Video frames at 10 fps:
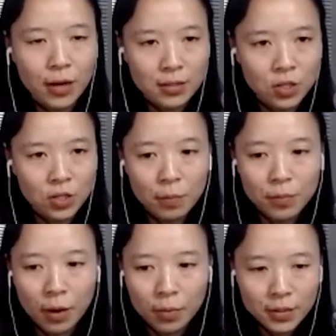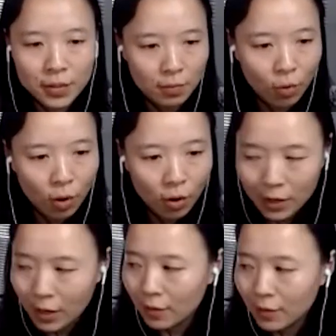the shot probability more
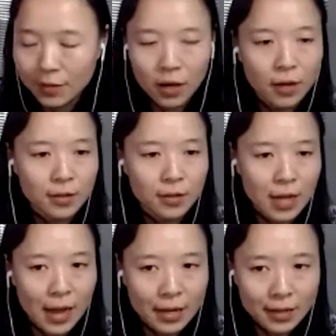than the other side.